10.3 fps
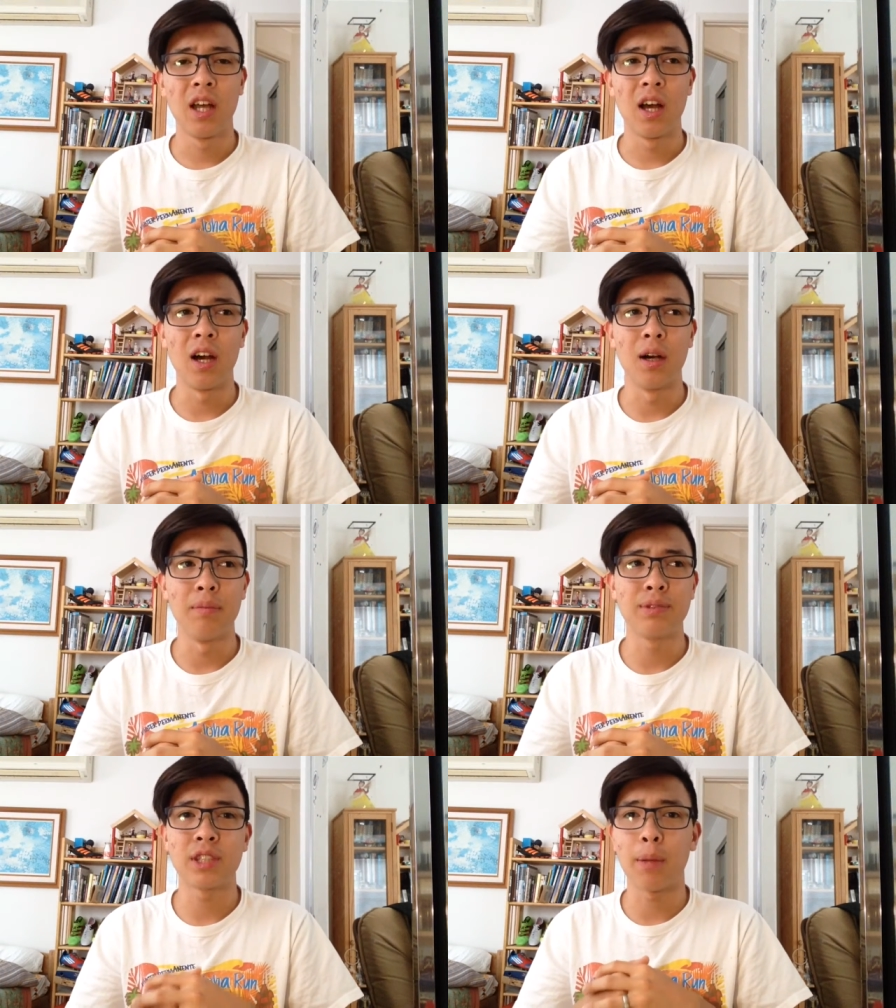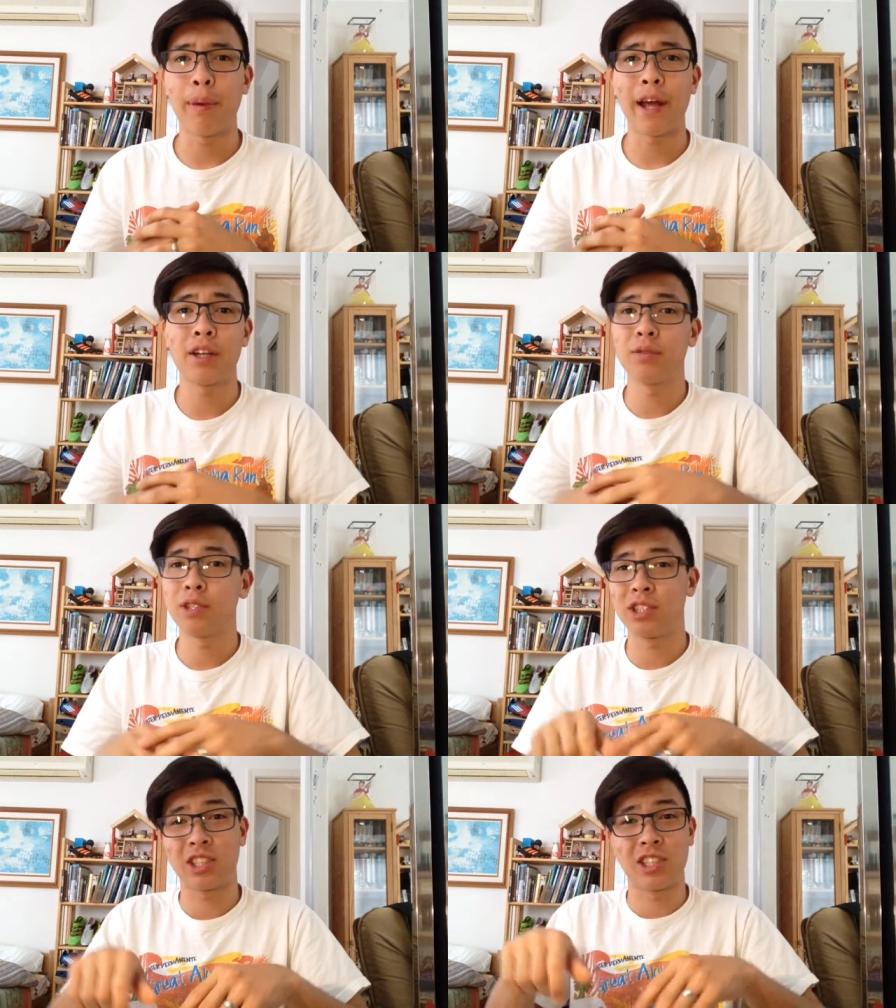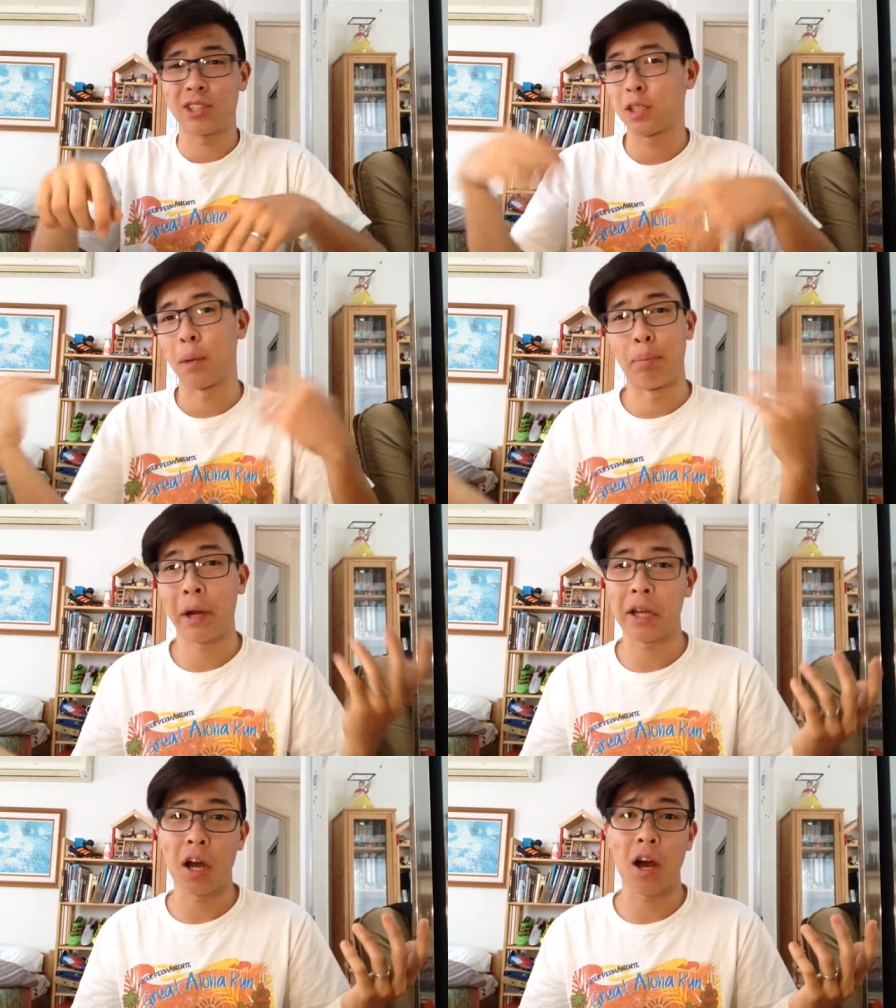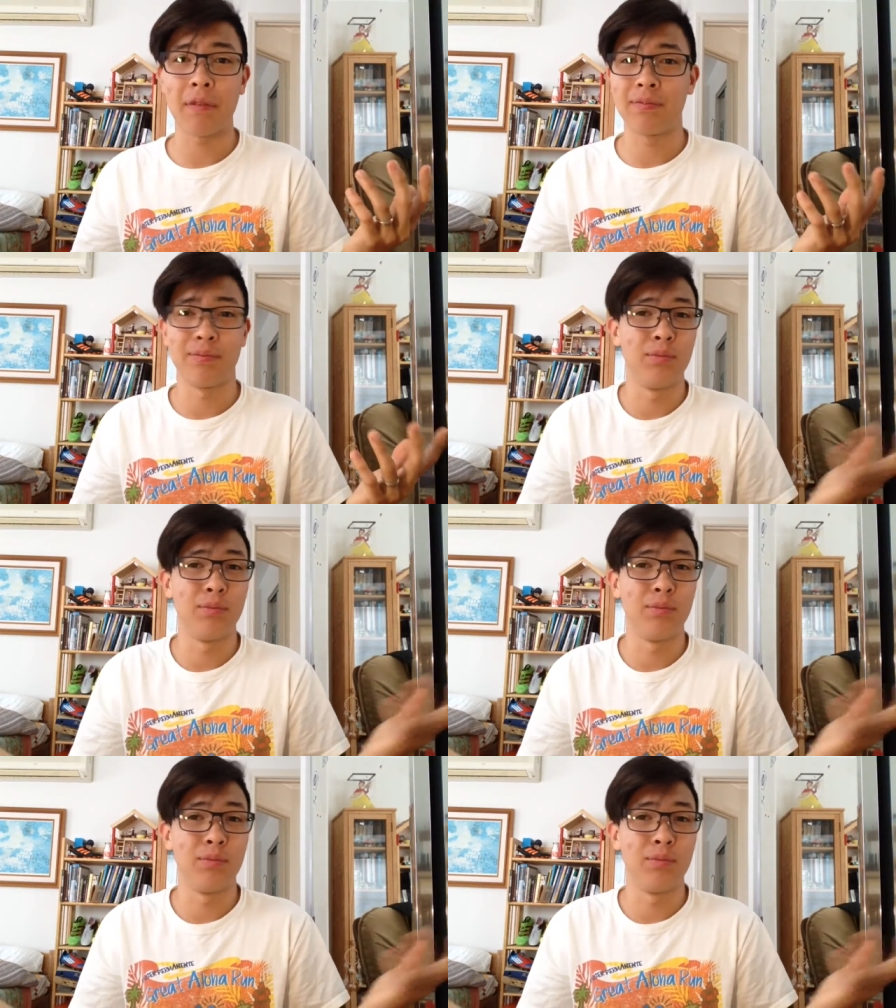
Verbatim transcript: um, stud pattern is just gonna break off.